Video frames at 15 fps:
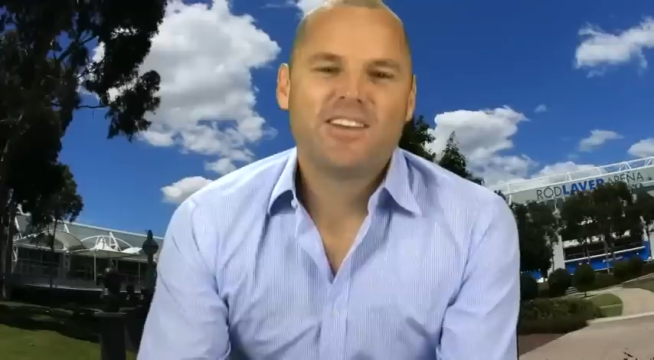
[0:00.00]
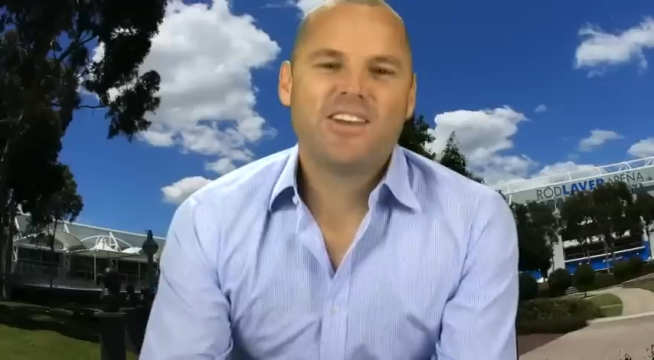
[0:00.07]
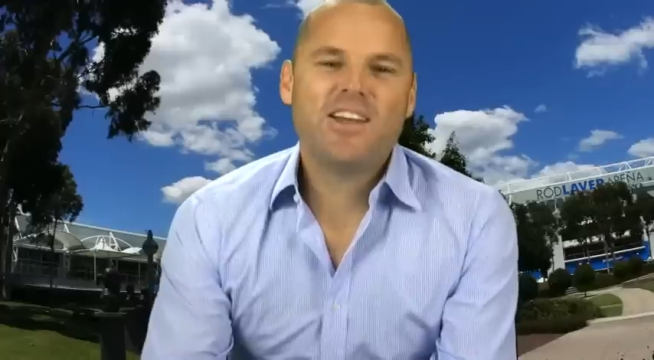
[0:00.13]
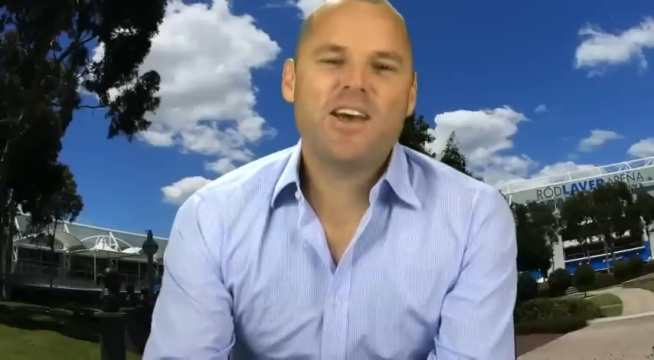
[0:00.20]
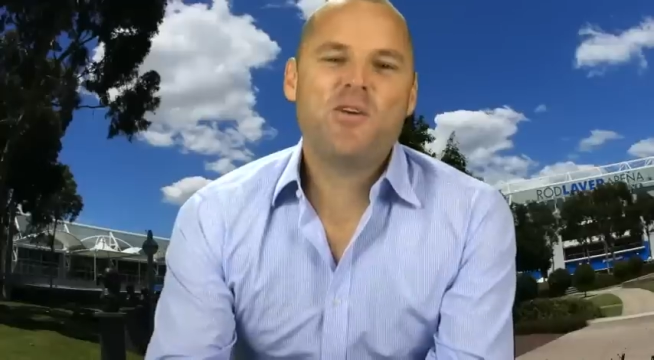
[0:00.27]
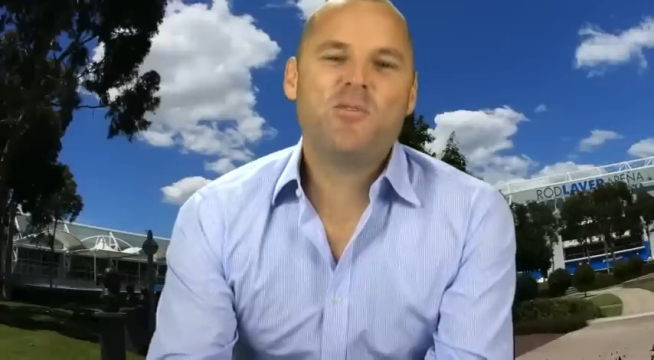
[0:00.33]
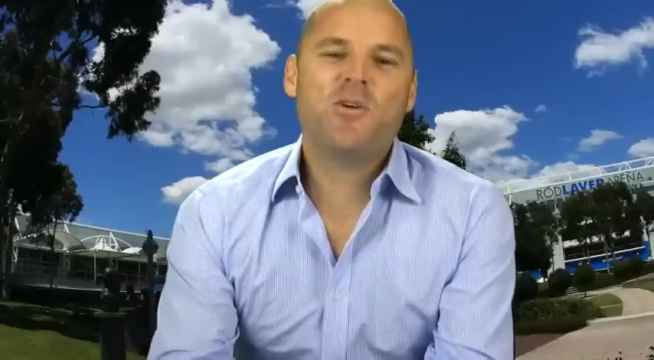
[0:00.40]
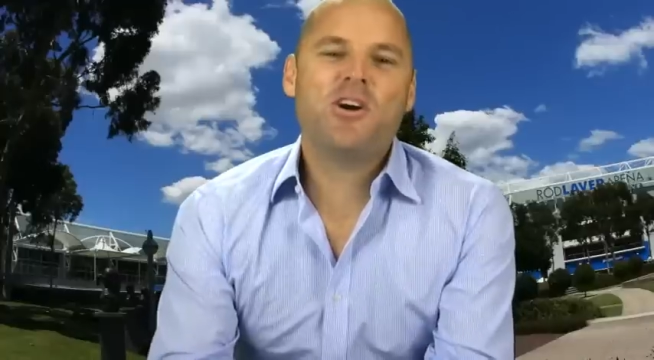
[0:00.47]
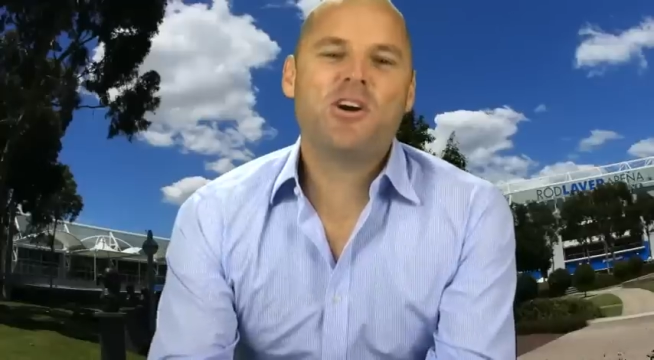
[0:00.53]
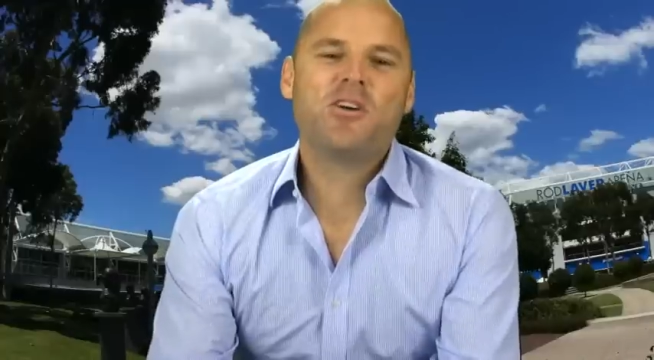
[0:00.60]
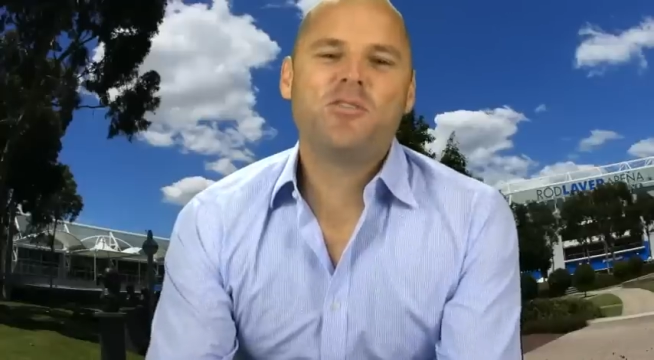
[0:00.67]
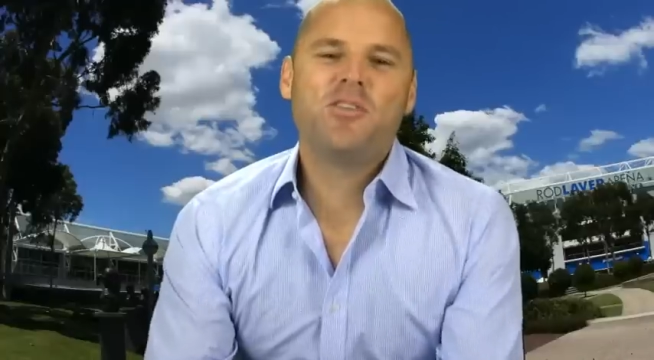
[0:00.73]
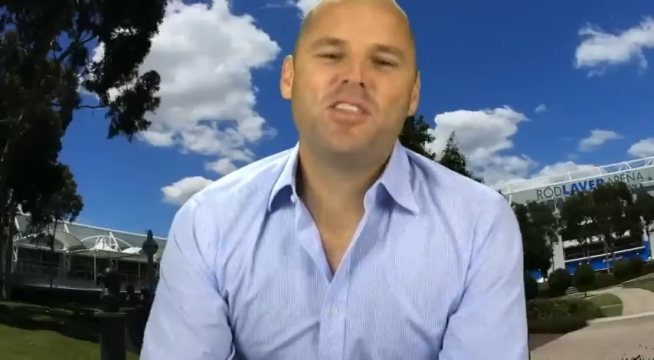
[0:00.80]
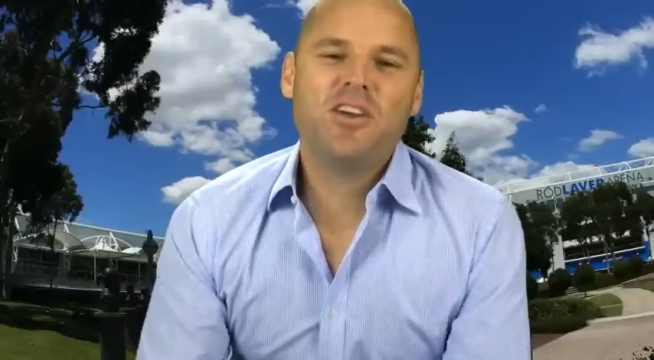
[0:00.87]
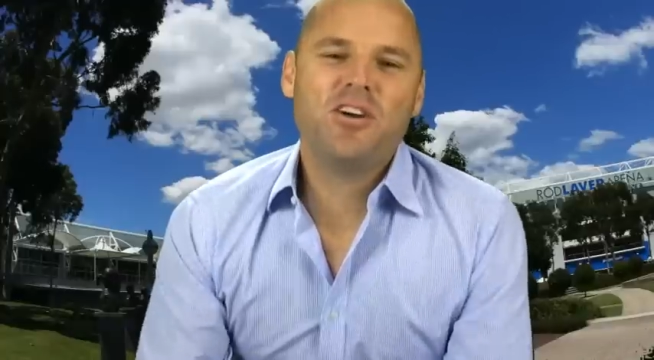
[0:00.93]
G'day and
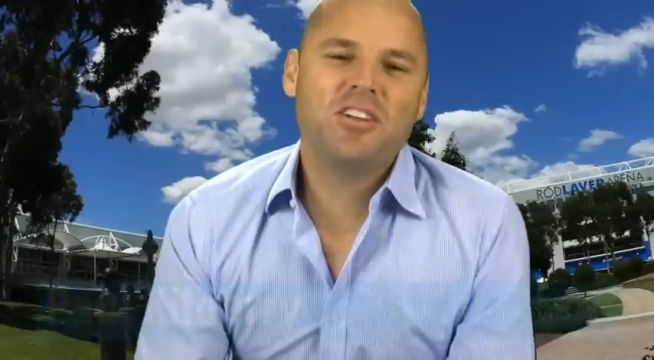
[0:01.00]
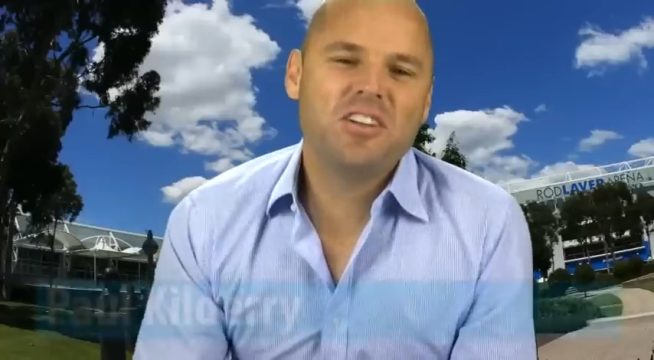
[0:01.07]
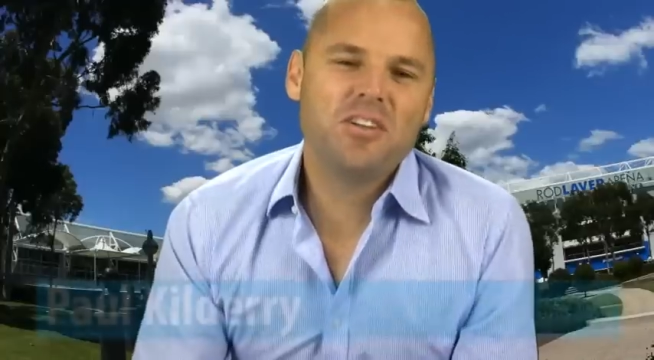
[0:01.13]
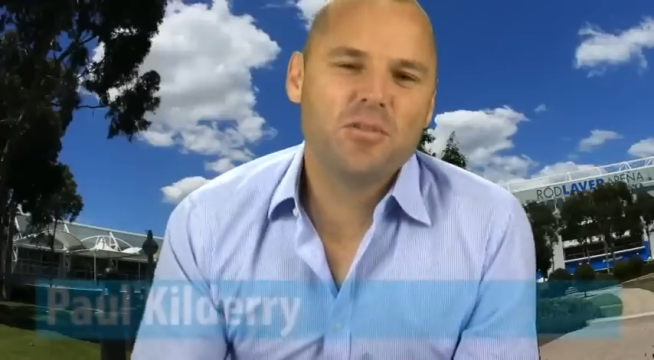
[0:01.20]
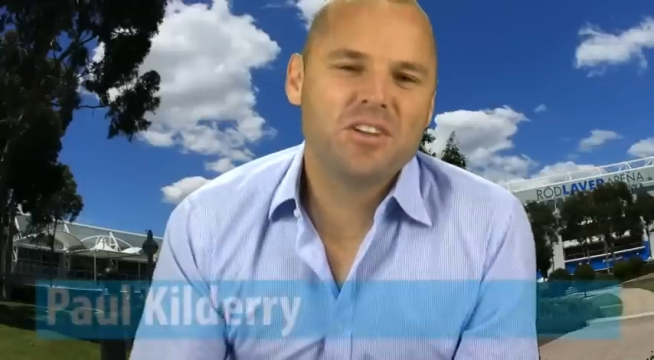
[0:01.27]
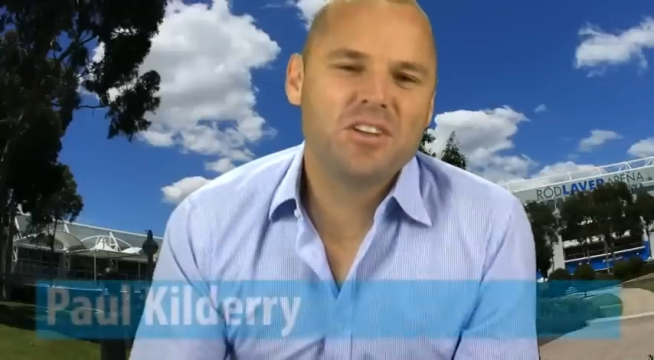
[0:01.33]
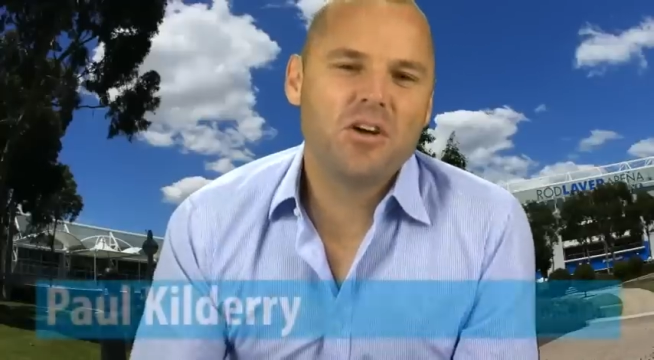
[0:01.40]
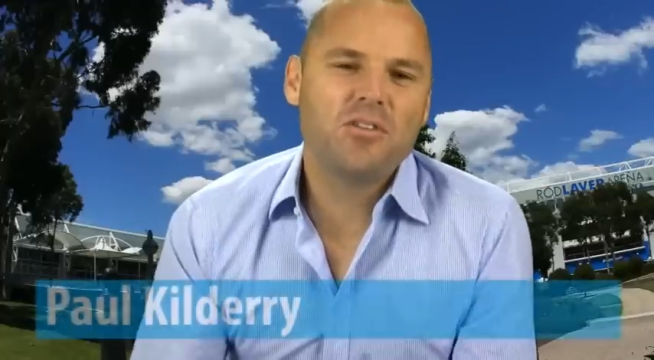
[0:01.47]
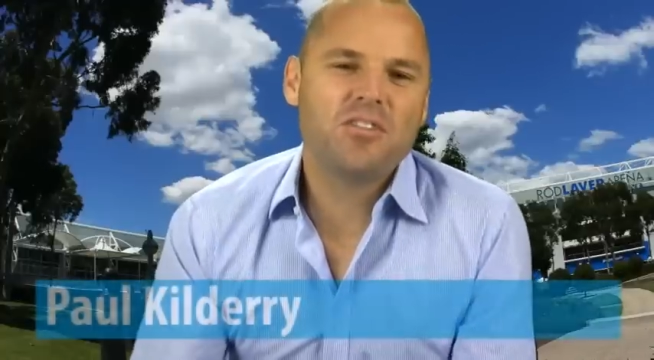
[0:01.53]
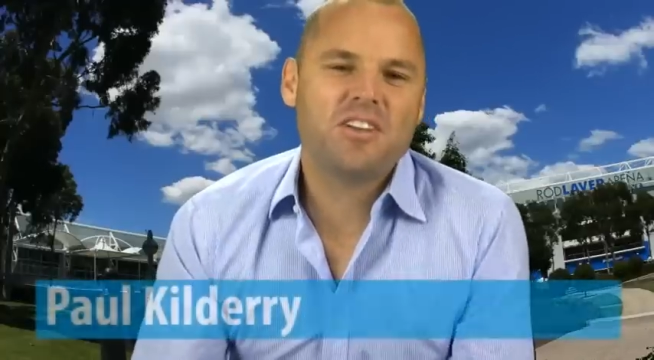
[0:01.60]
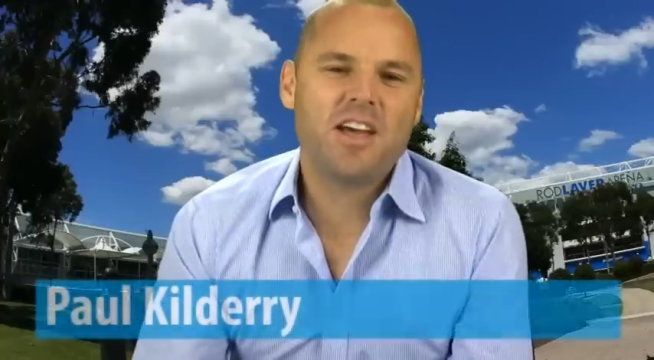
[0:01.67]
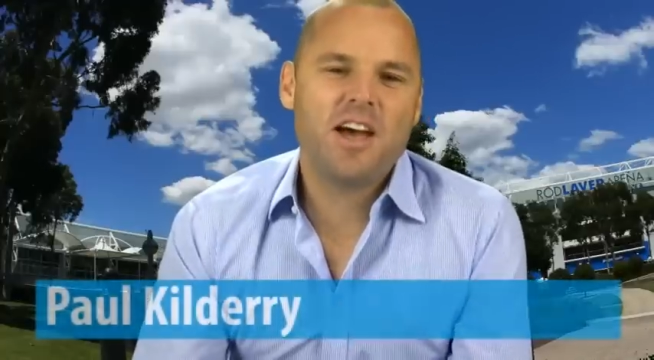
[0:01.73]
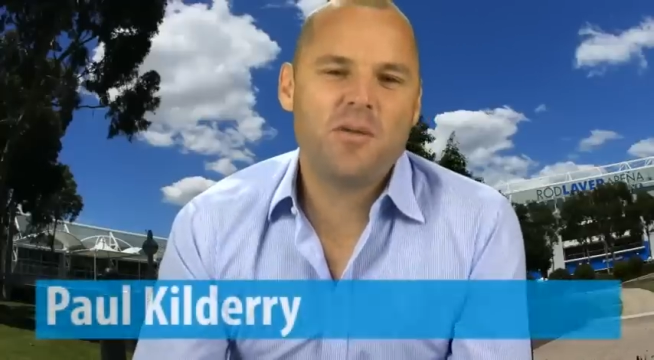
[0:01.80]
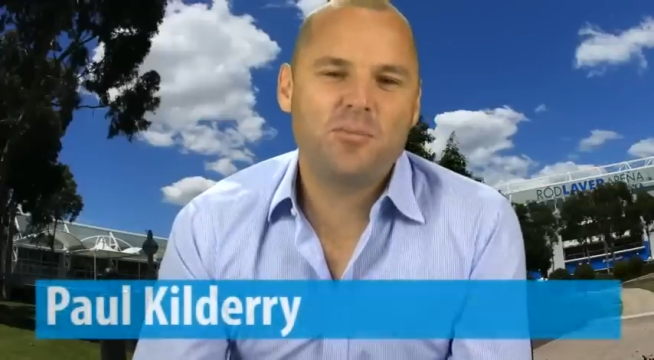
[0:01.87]
welcome to the Aussie Results